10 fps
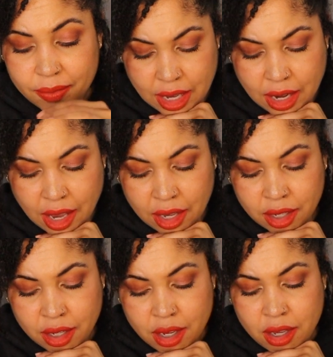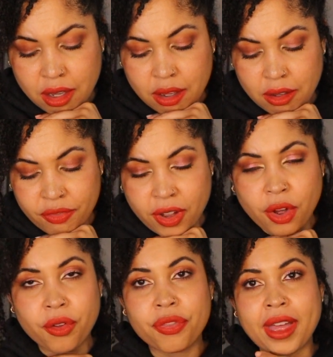And I
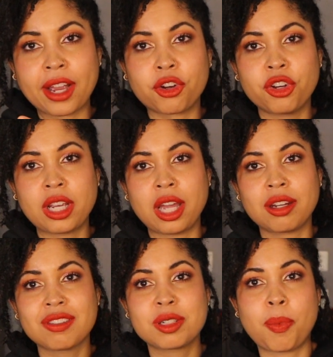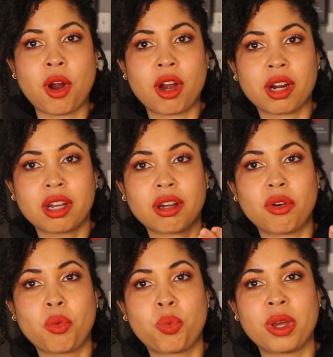felt that creative spark
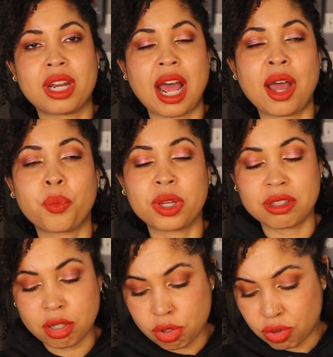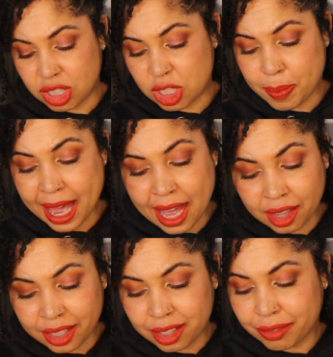when I went to use this
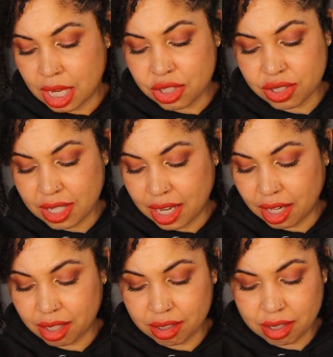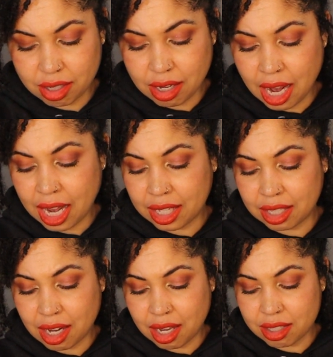palette. I just can't. I
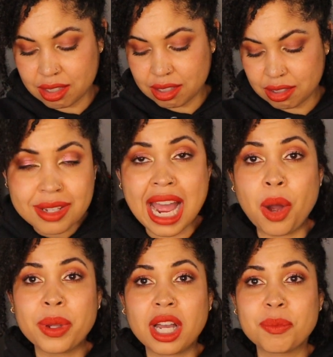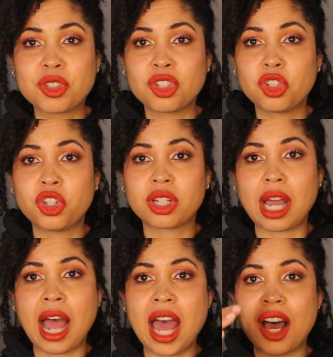cannot. Now we come to the
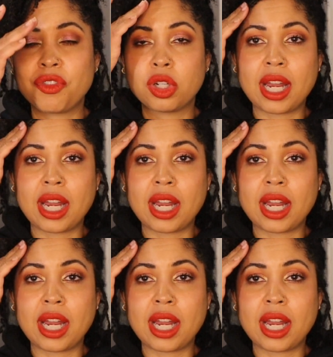look I have on